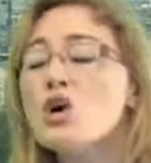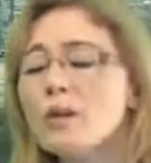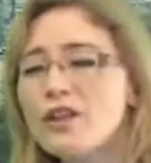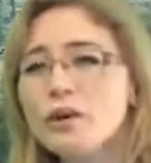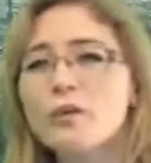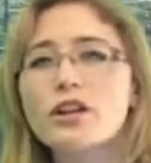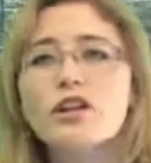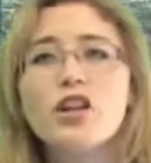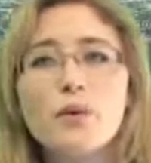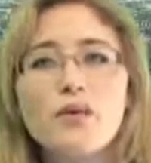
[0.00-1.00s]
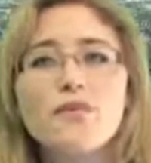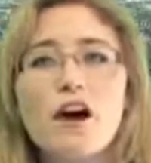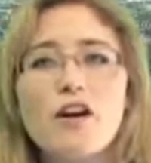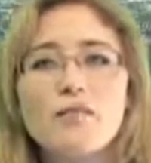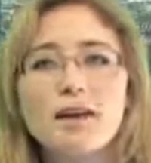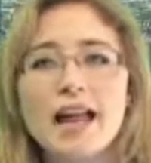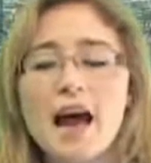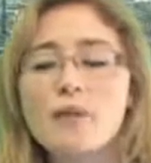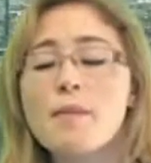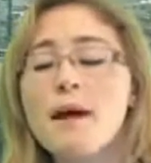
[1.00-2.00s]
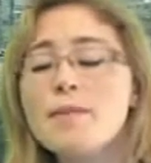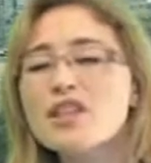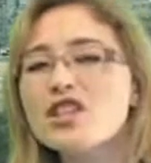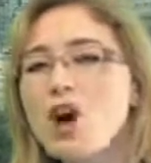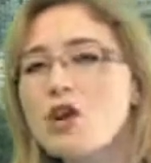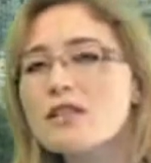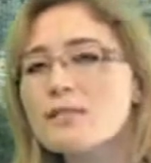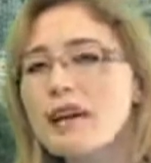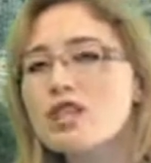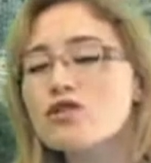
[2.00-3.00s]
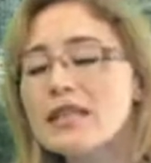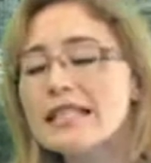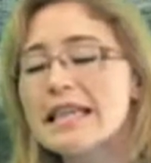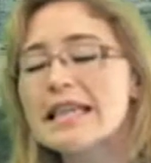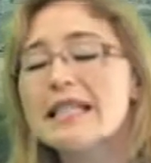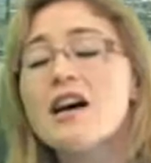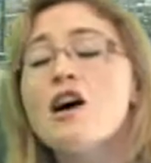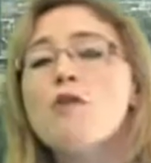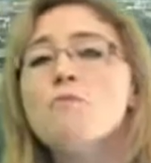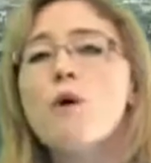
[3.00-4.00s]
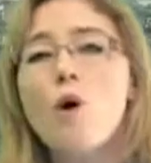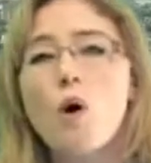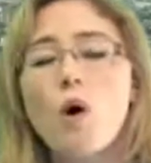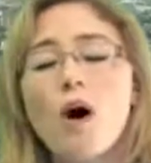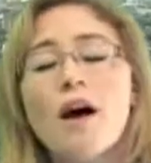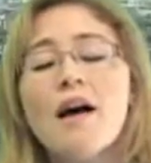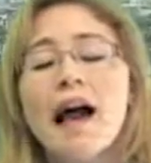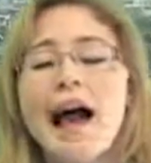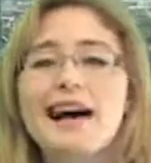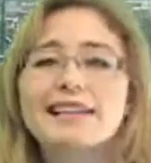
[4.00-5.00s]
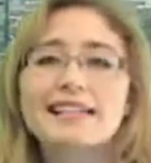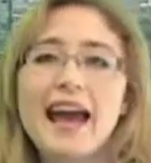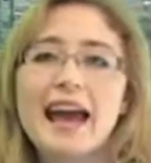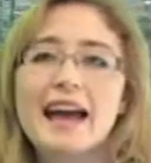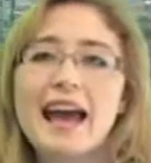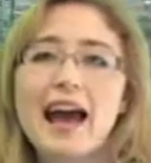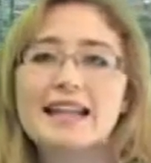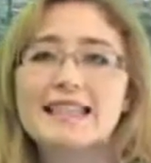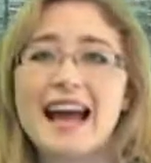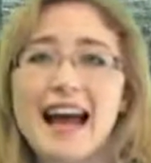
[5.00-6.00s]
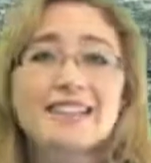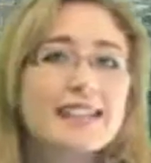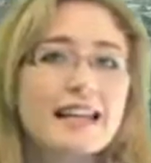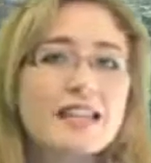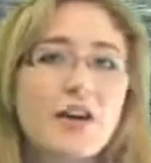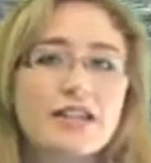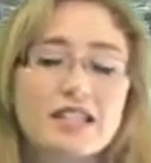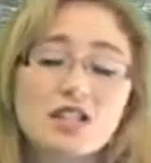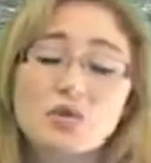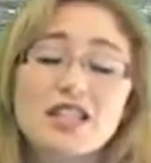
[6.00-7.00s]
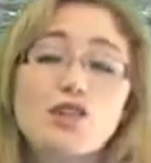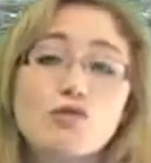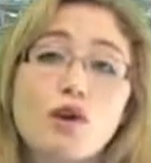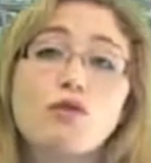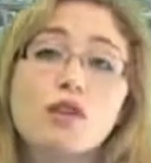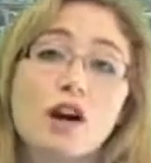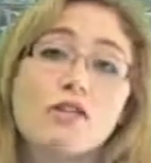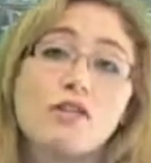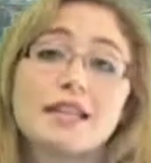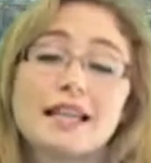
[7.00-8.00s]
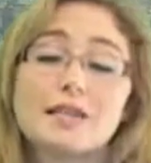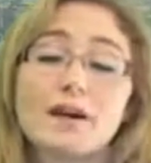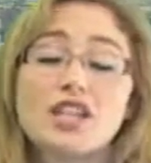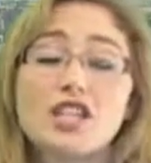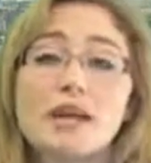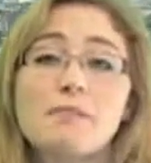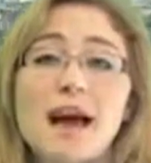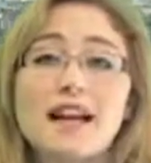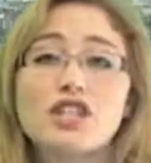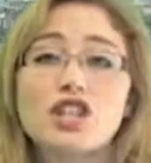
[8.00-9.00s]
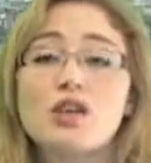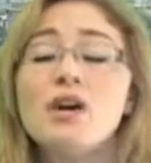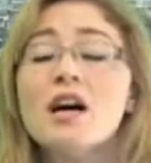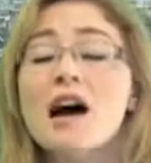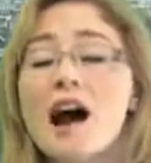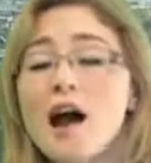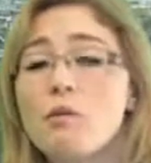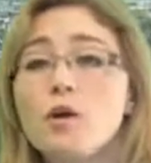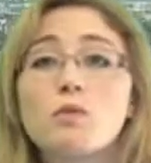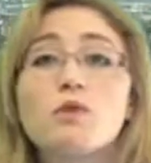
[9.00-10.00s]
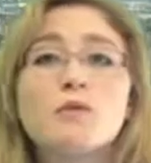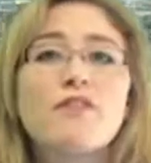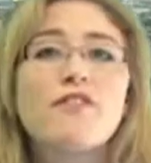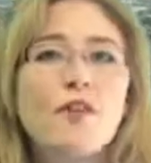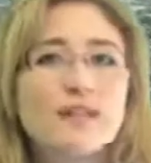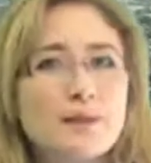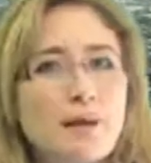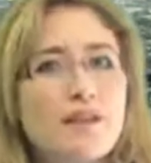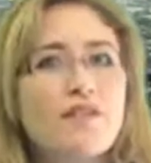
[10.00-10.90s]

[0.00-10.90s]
We think we're in a new environment now where maybe the dollar is being treated more as an asset currency, so as a growth currency, especially compared to what it was before, as a bit of a